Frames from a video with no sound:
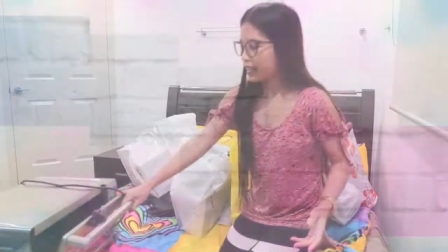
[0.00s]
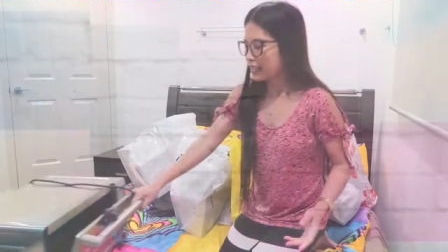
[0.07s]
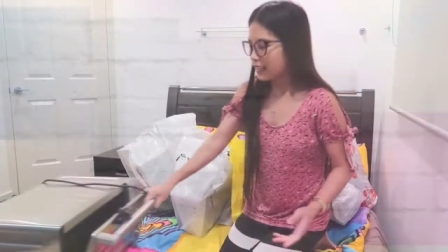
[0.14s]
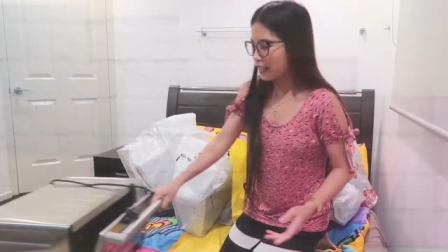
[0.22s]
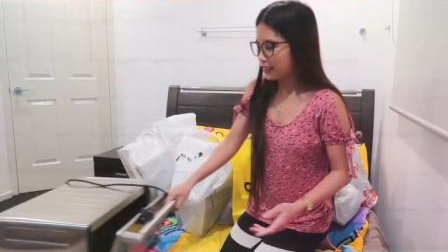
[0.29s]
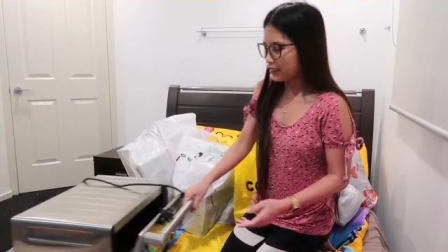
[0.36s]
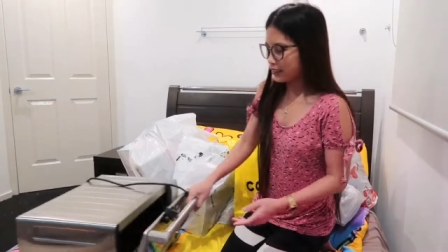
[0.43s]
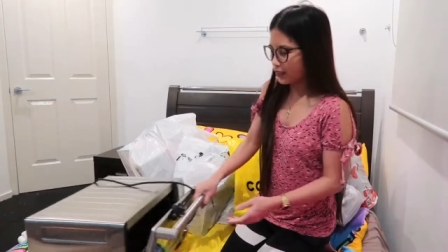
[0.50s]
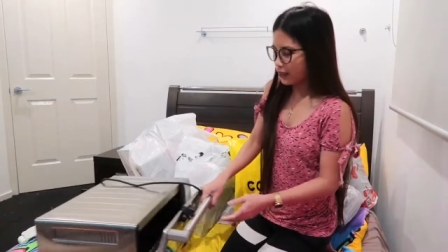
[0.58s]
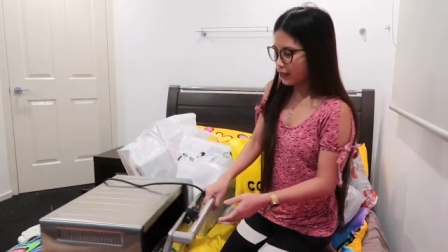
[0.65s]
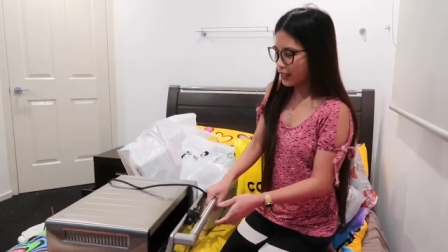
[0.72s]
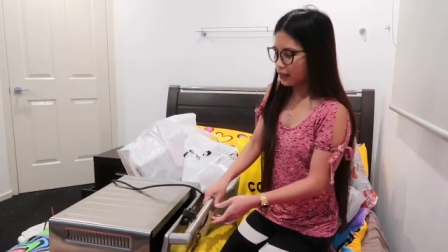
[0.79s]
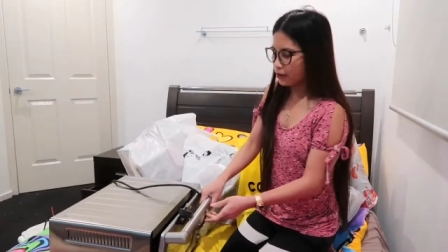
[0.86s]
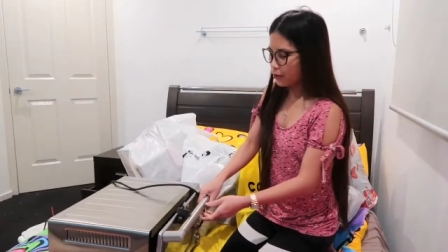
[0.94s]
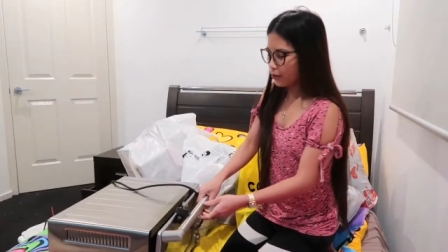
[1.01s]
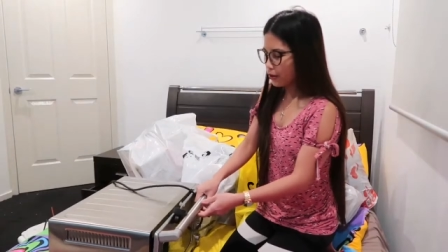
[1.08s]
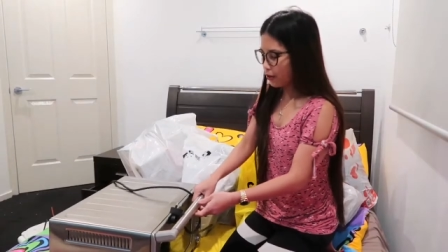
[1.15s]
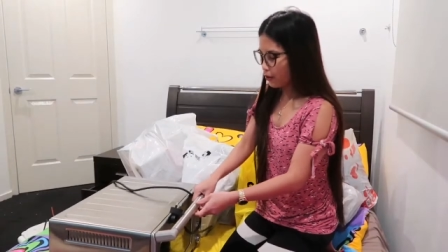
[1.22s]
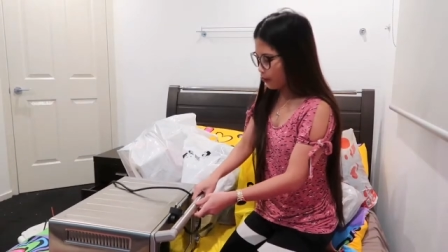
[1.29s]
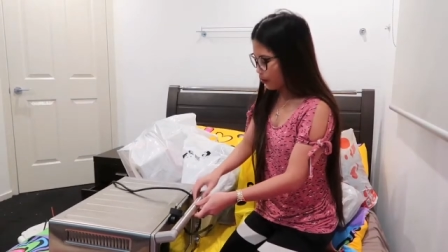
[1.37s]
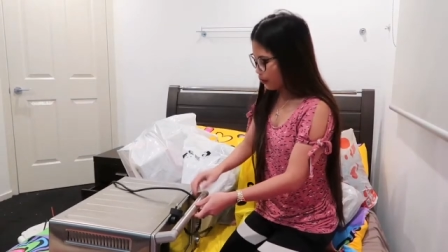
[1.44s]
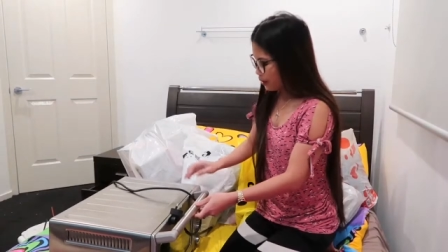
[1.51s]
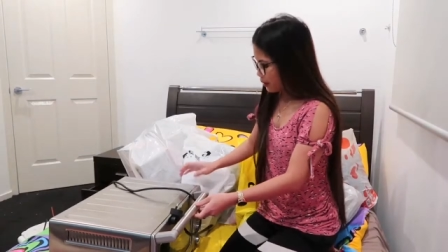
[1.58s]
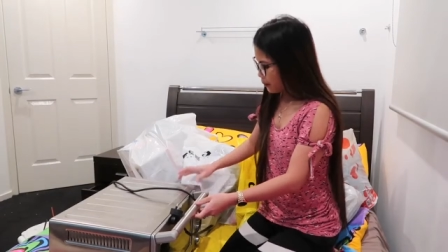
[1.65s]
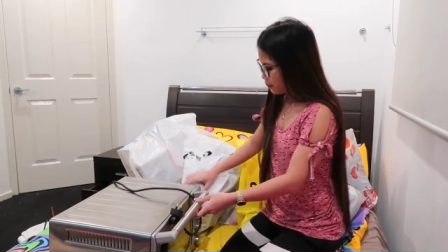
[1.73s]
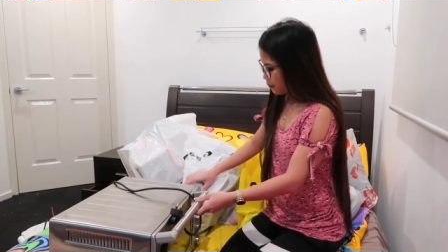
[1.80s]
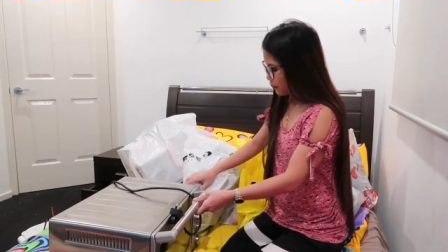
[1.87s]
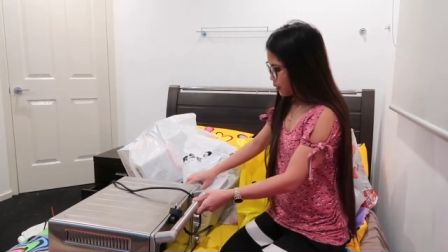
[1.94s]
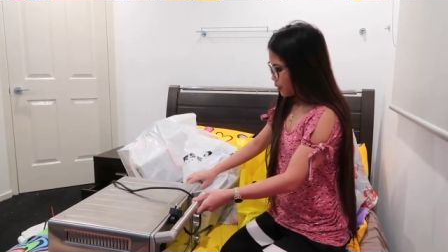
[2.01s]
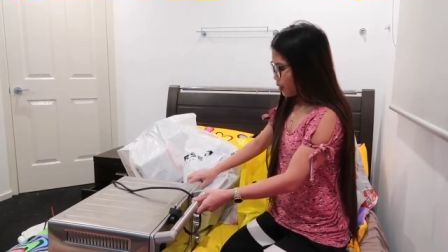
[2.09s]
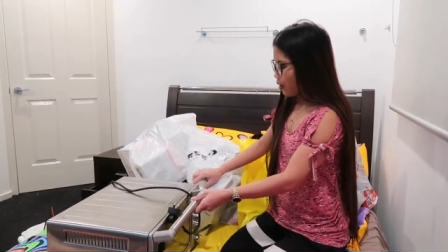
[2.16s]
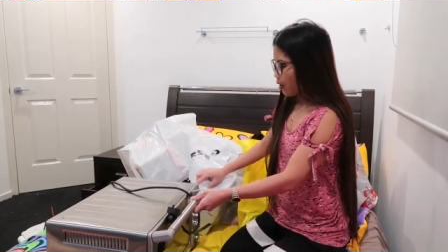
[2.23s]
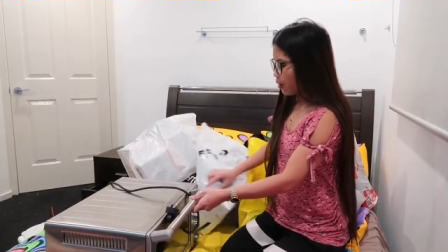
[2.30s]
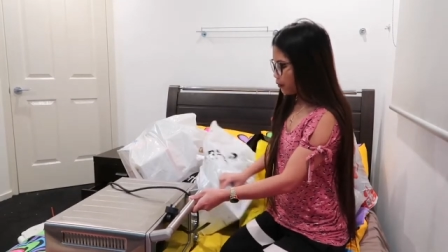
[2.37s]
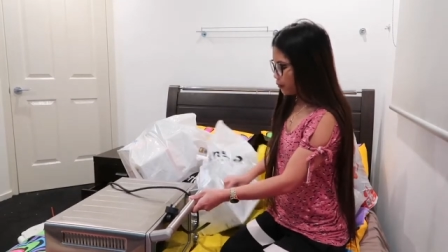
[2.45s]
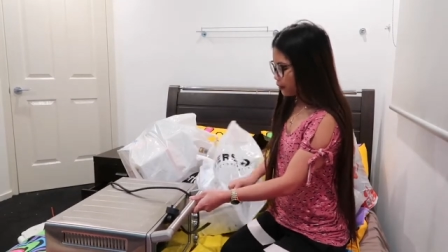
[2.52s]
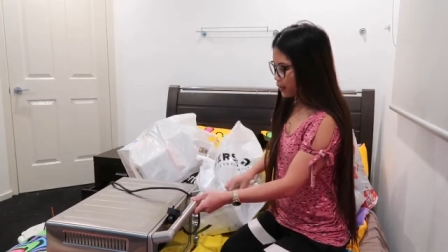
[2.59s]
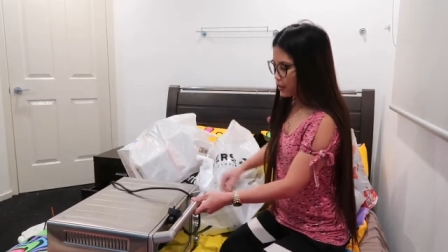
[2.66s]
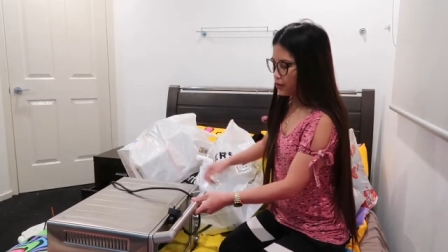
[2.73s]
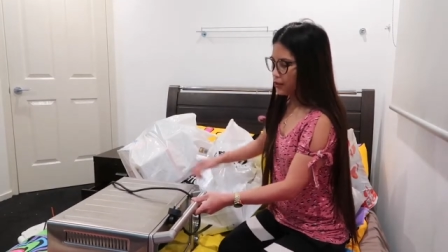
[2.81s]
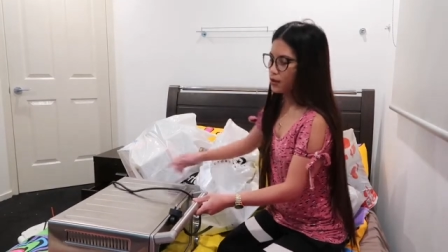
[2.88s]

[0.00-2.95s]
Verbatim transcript: Yeah, so ito yung oven.